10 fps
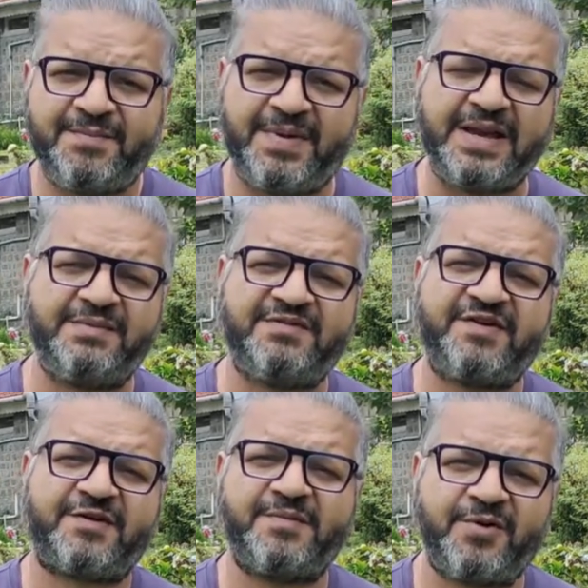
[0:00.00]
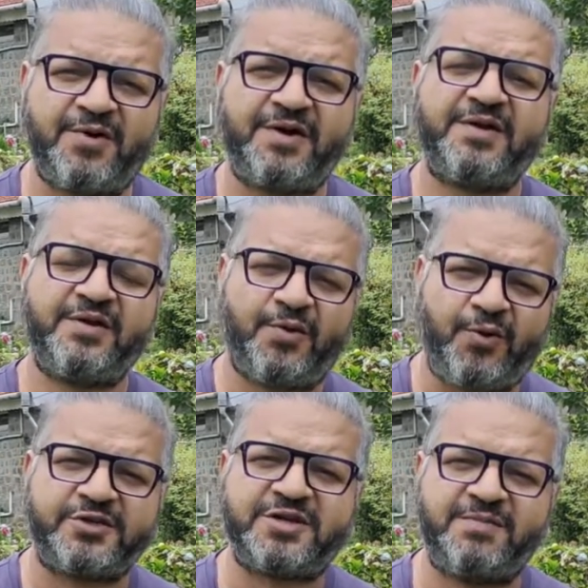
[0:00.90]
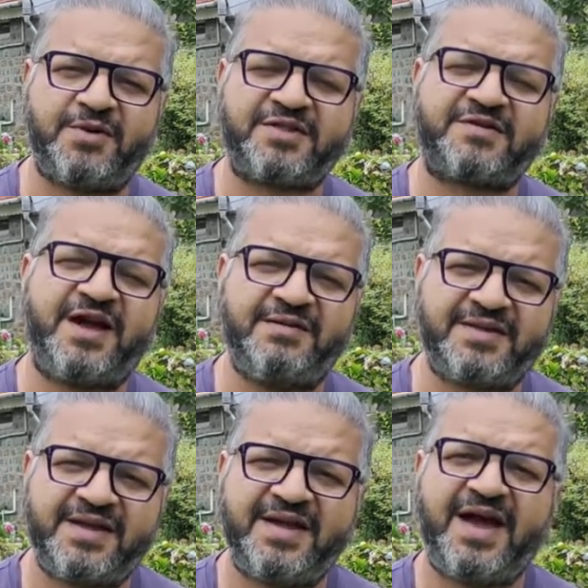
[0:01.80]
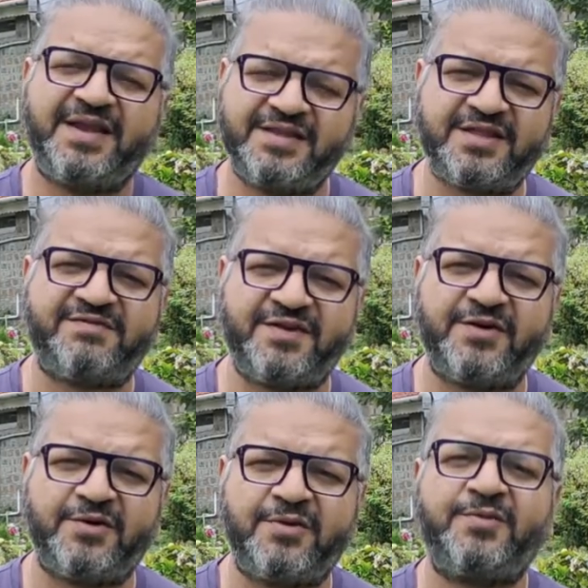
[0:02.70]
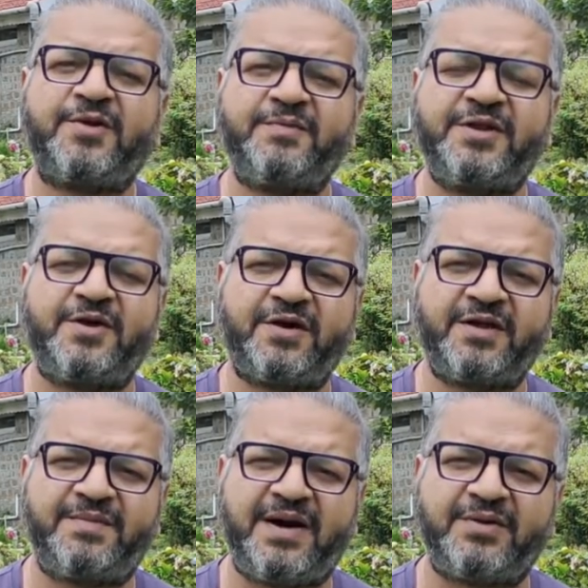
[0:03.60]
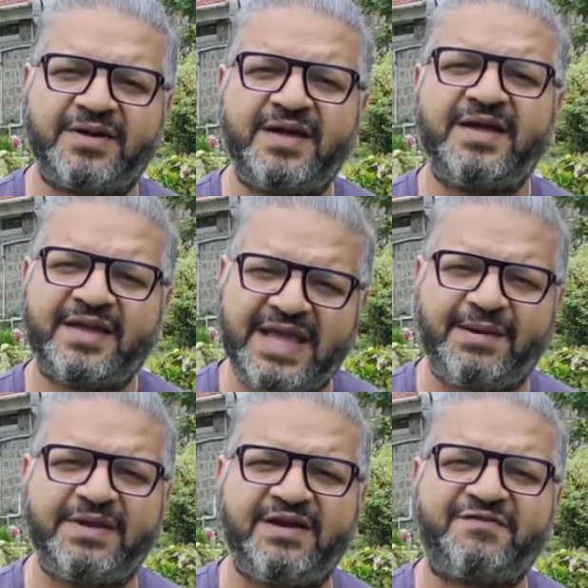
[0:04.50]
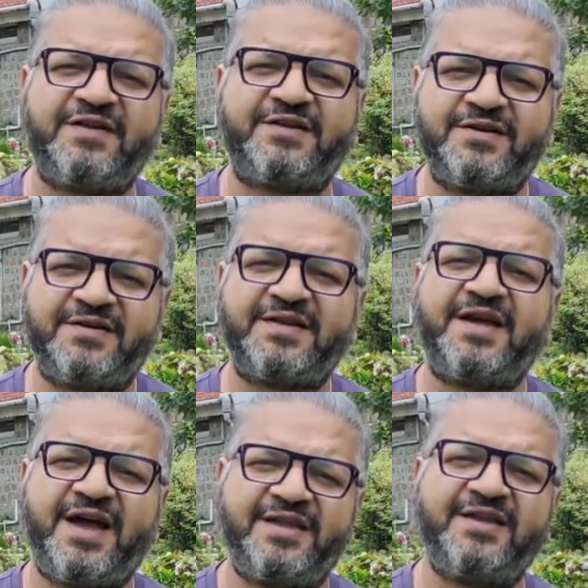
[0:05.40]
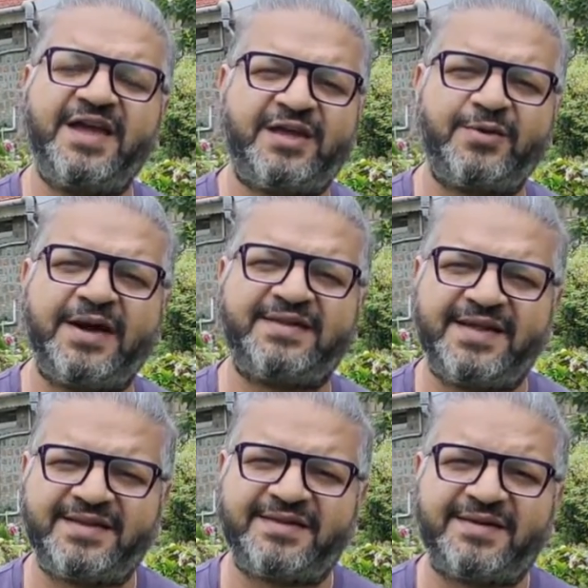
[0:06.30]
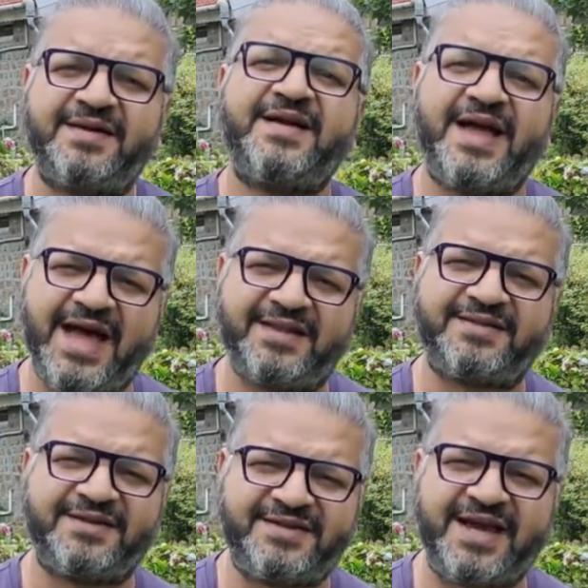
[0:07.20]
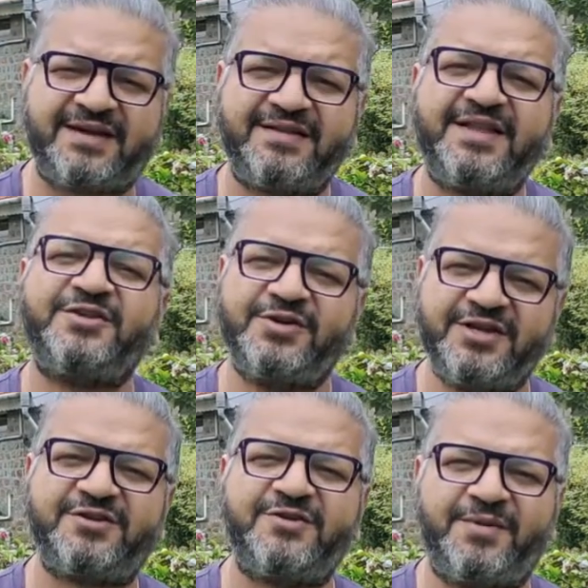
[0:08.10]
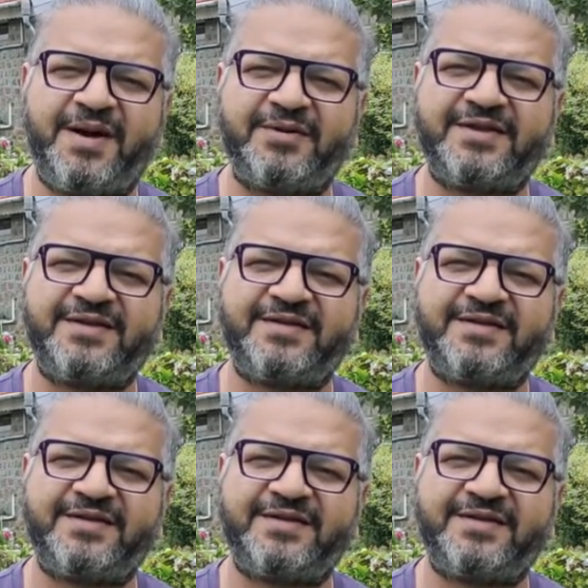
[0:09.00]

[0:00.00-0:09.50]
My name is Vikram Gore, you're watching Scribes, and in this video, we're going to be talking about cabin air filters and an AQI sensor as the tech that you need to know about.